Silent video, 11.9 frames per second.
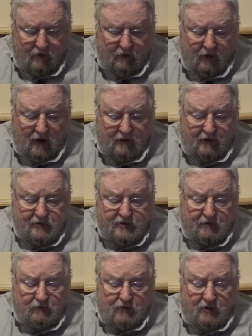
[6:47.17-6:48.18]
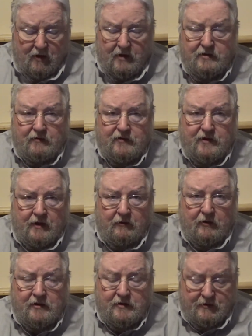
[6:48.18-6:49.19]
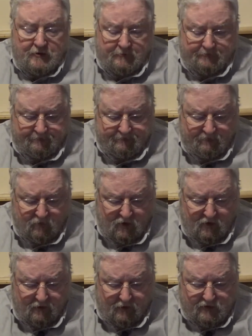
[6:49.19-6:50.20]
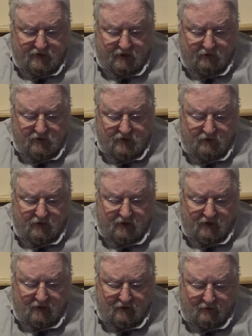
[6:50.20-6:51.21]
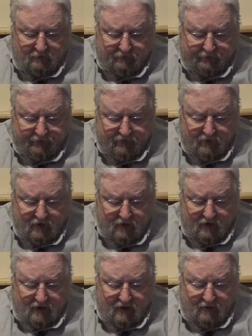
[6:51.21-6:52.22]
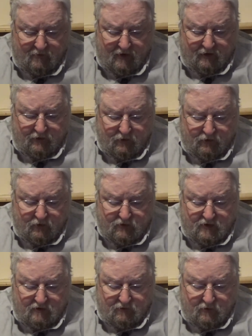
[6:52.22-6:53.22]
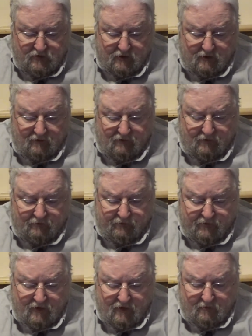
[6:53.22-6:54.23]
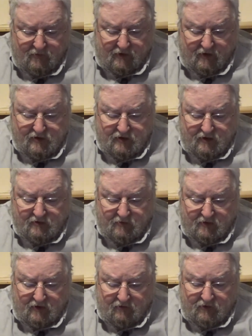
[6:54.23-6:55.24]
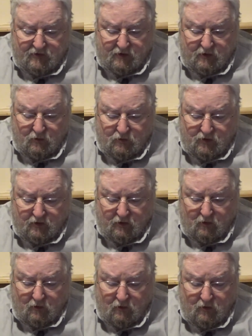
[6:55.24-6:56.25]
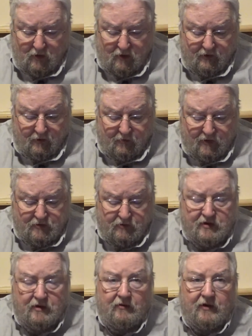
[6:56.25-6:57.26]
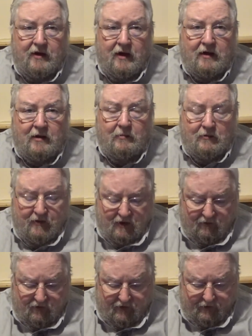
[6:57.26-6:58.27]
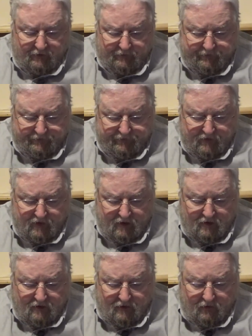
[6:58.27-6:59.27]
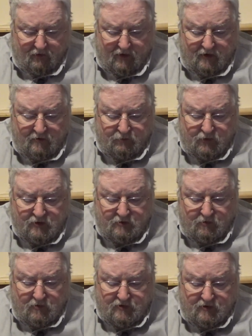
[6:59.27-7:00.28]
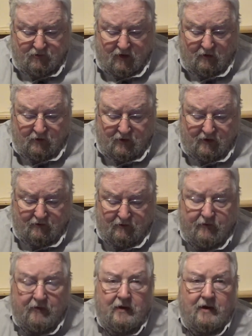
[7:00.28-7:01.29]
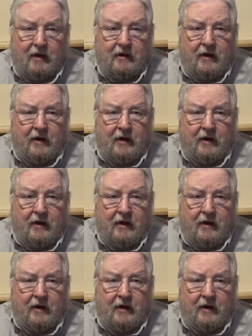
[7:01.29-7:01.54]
God has several kinds of secrets. There are secrets of the kingdom. Again, Matthew 13, verse 11, "Because it has been given to you to know the mysteries of the kingdom of heaven." There are hidden principles of how to live in